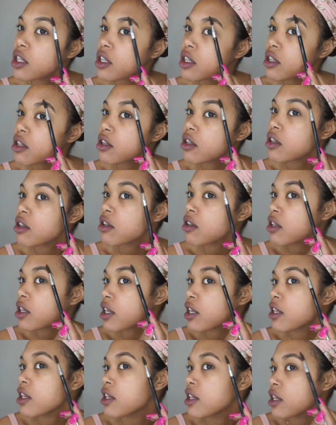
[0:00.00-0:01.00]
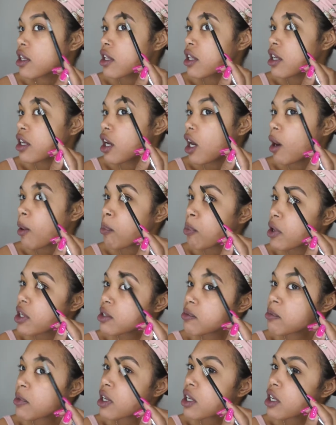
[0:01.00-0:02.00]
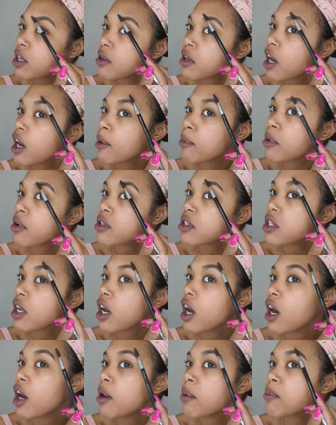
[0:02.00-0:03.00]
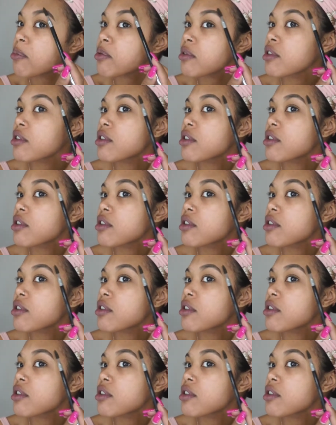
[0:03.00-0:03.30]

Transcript: You know, like I brushed my eyebrows up.